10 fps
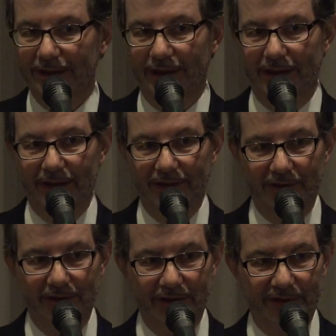and I
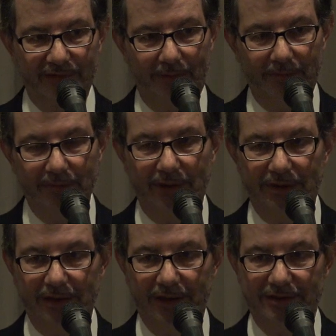think you'll get some
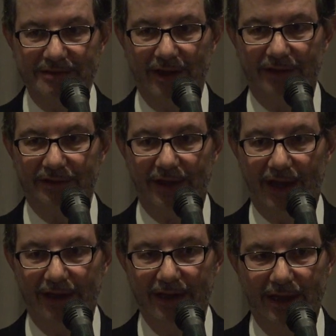insight into
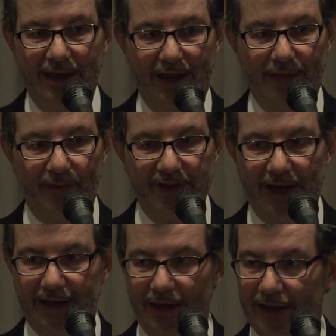that. And with
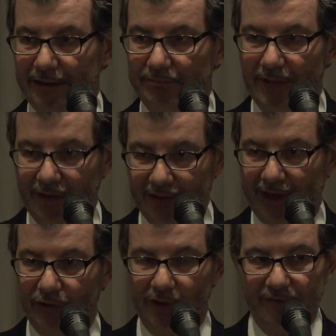that, I
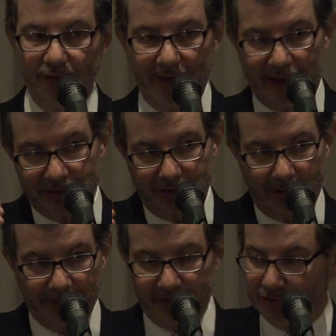thank all of you and ask you
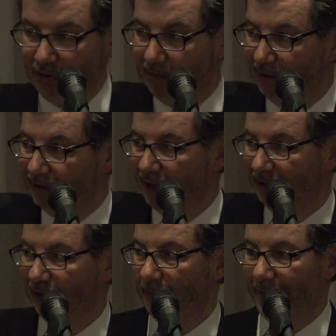to please join me in
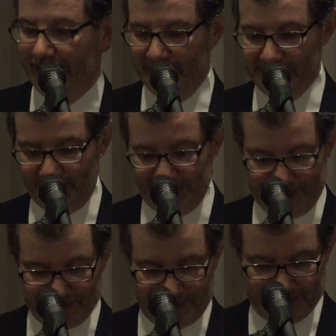thanking our panelists for an
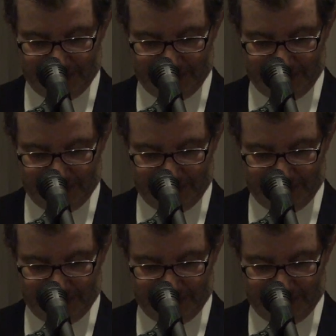excellent